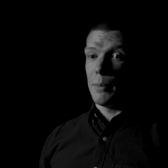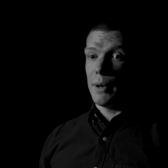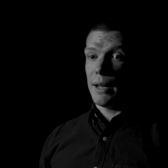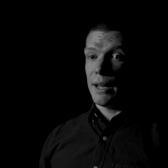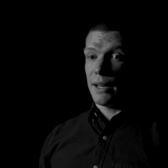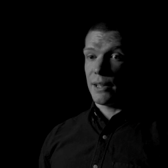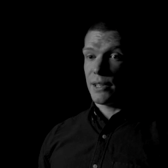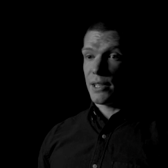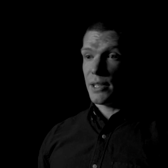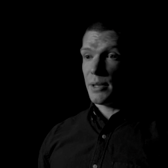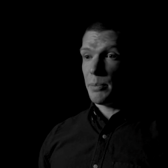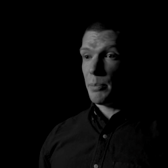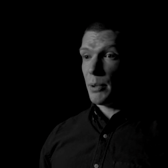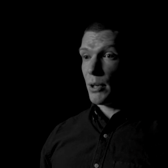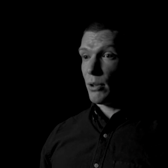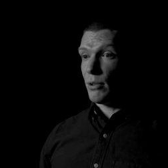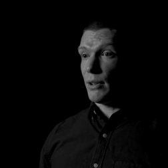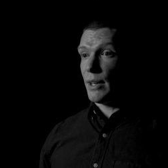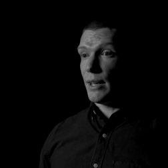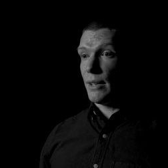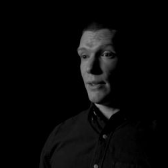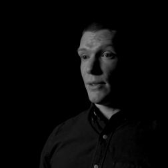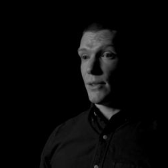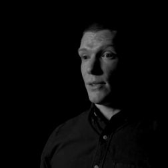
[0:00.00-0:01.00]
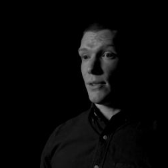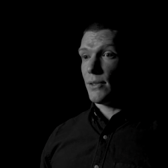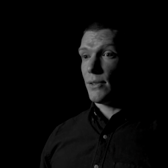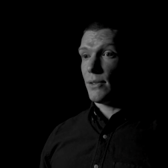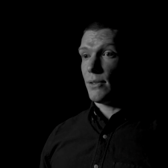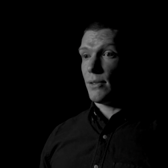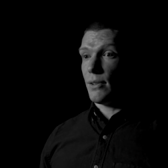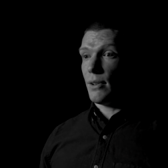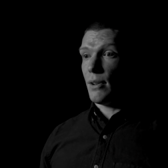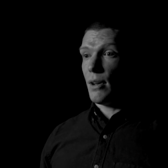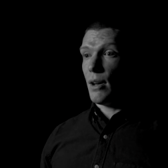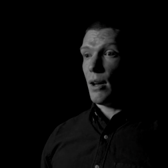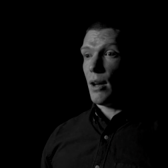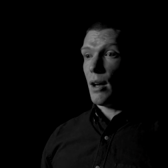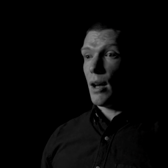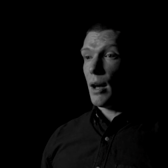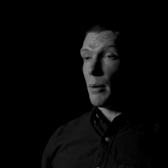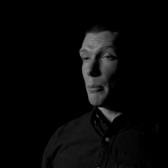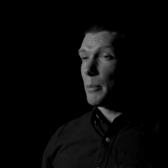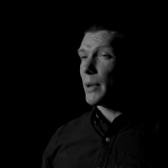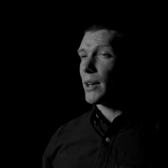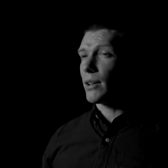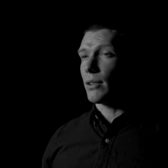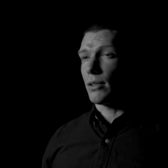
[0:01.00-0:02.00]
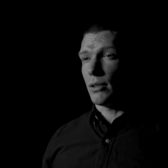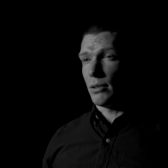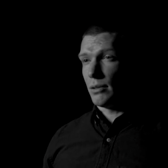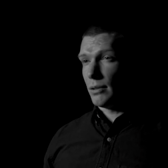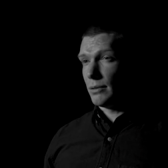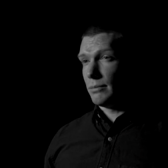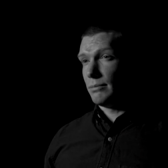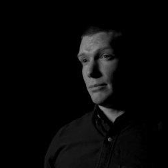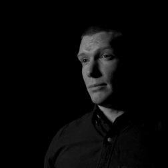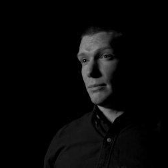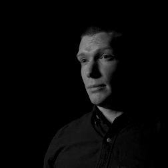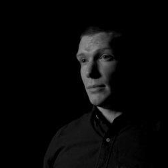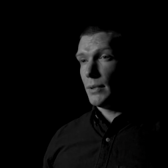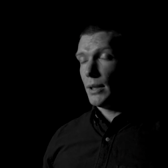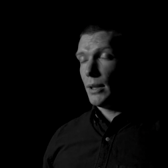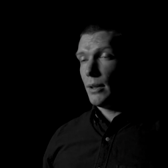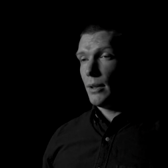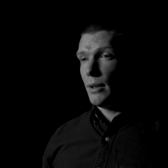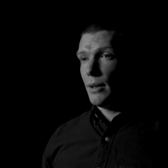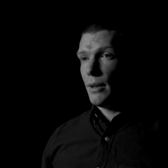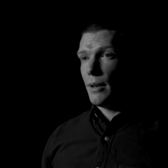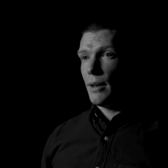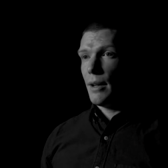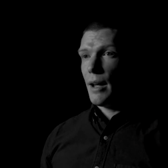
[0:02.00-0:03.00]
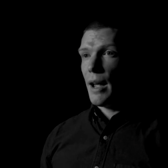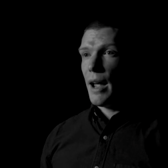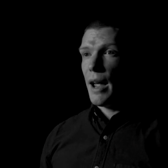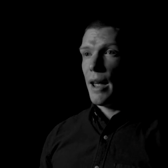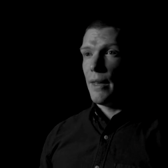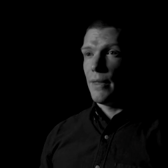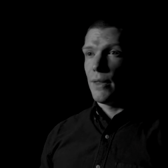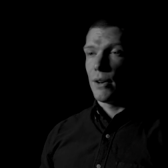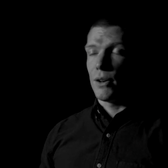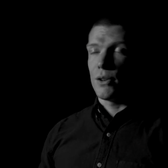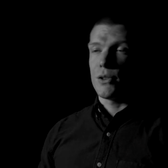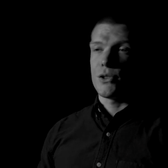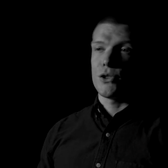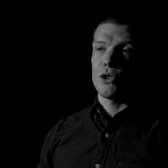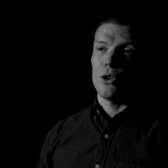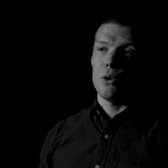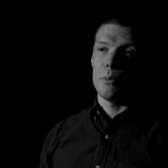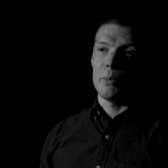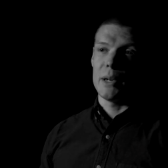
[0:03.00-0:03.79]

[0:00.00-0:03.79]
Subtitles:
experienced a miracle. And there are so